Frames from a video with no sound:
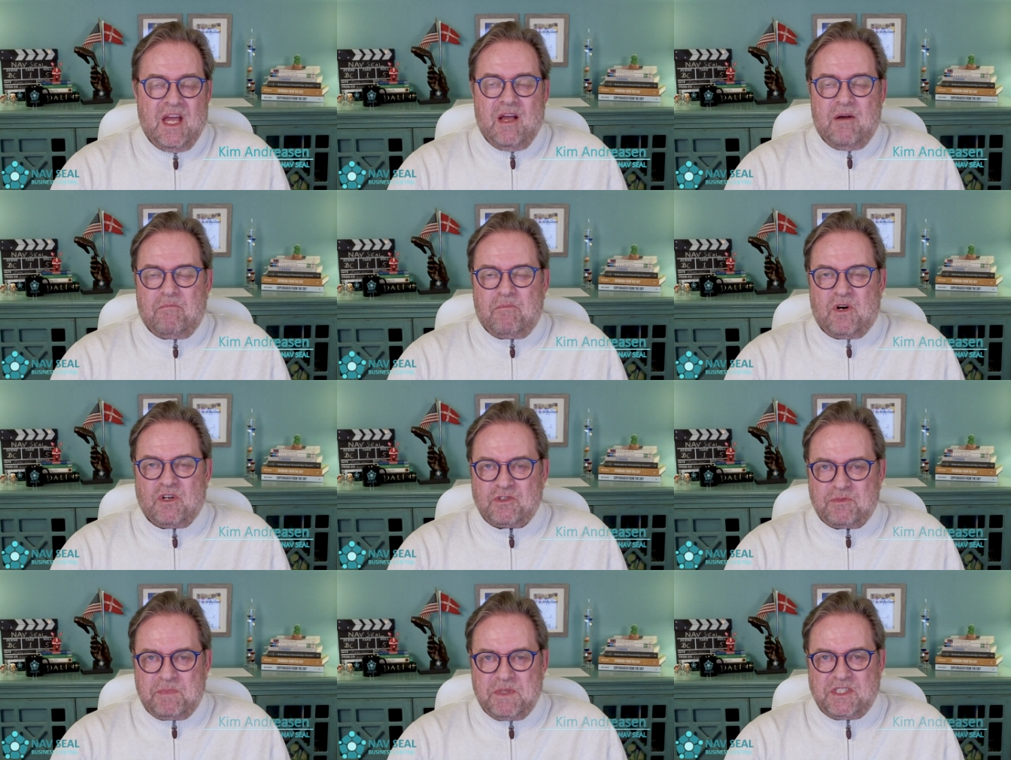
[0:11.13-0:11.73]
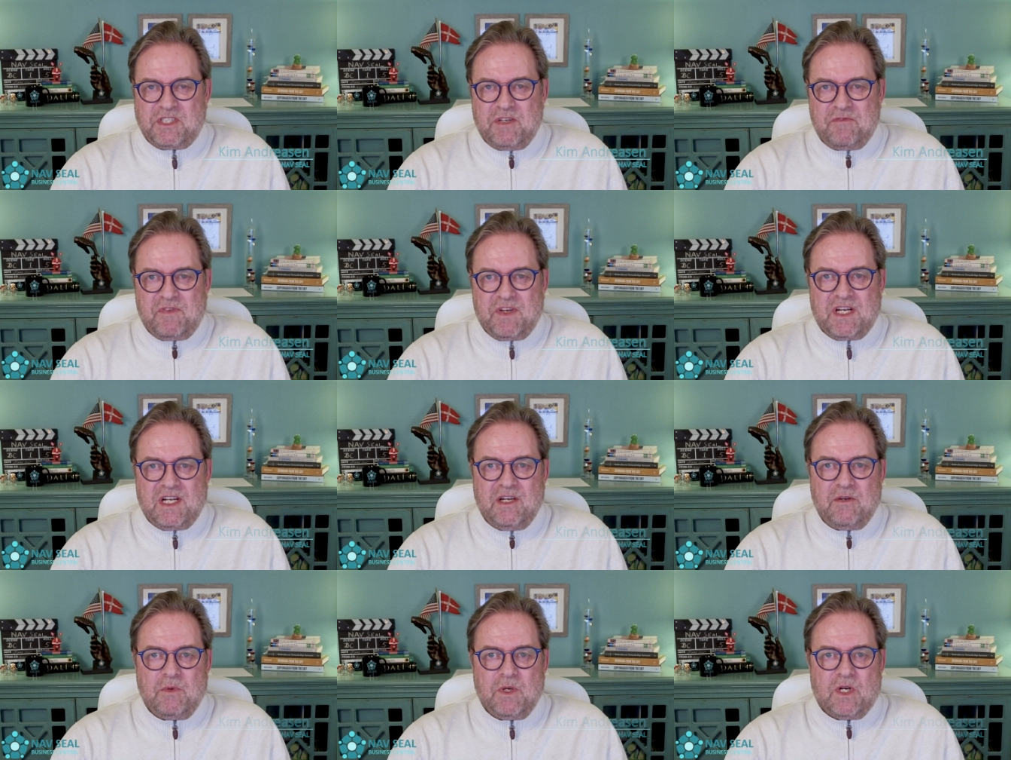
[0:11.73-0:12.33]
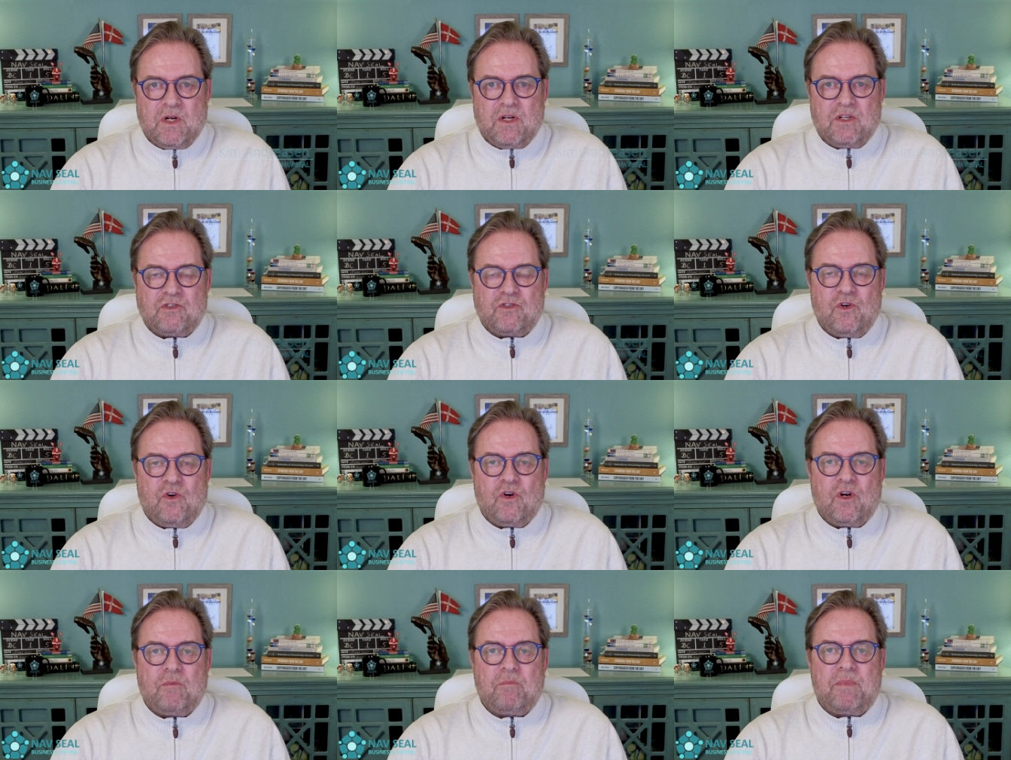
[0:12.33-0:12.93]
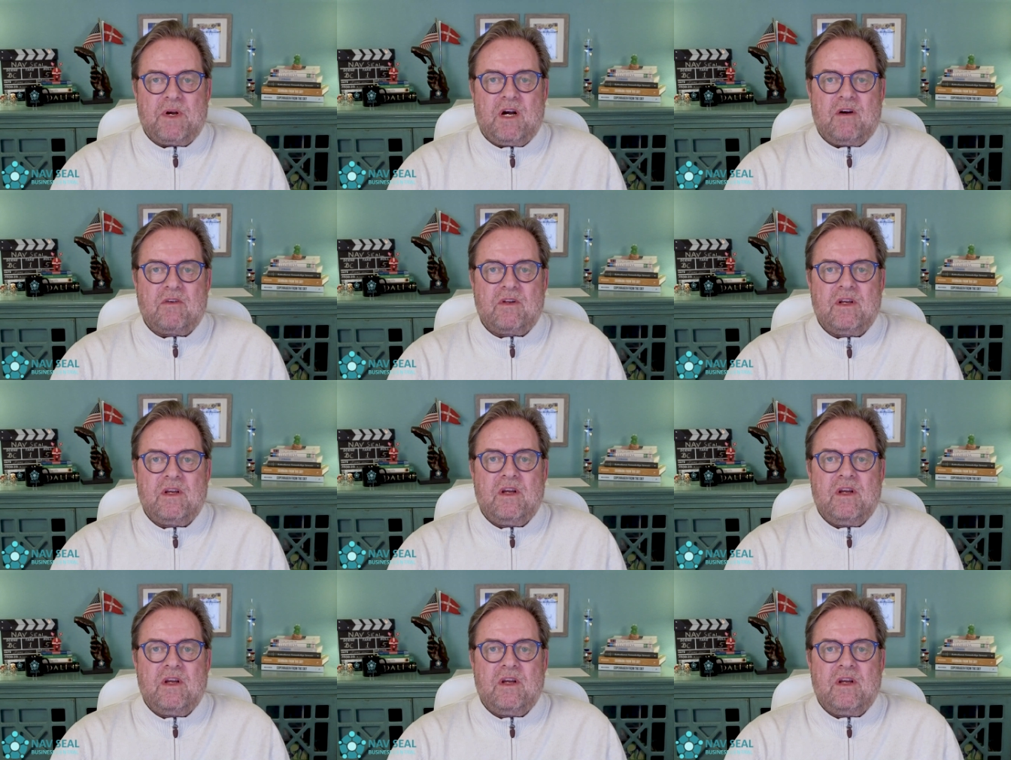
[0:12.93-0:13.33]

More specifically, we're going to talk about